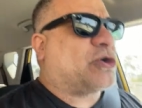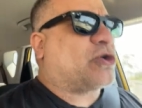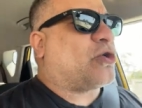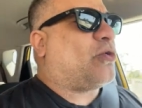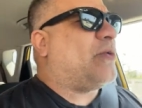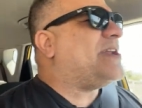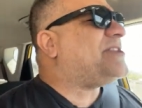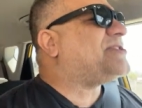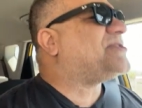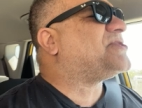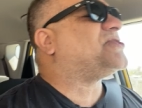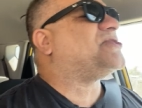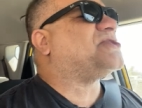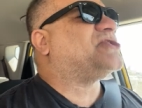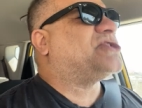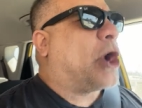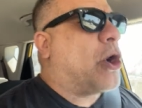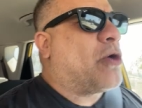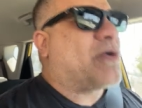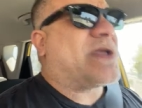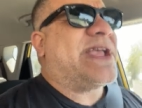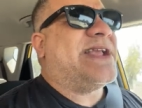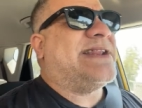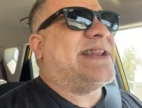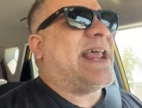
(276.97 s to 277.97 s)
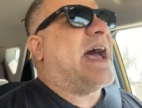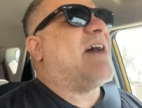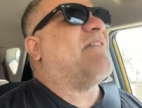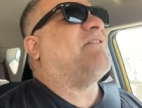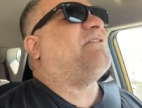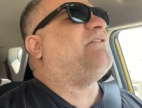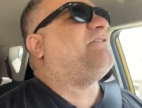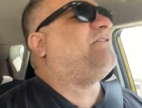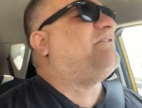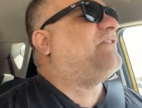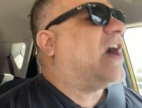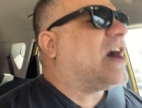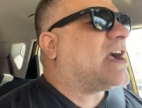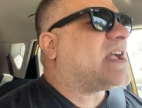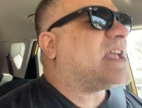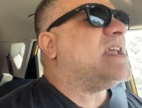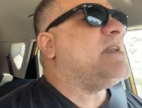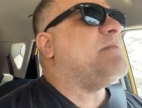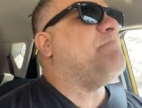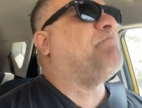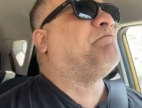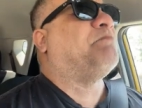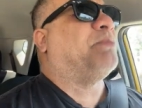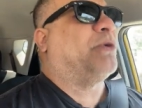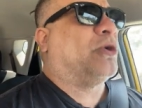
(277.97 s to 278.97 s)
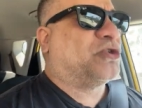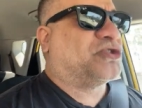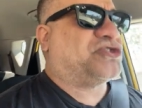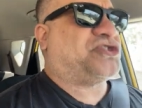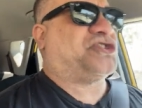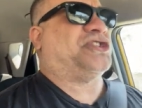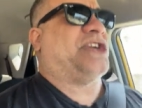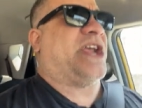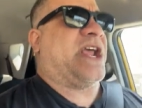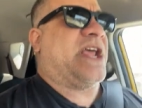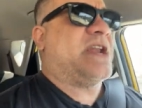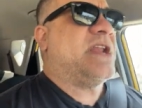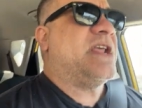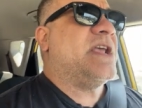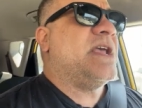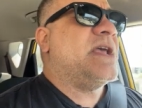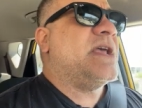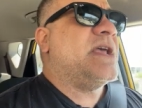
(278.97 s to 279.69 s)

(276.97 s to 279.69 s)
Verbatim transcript: Quit stoking that fucking bullshit.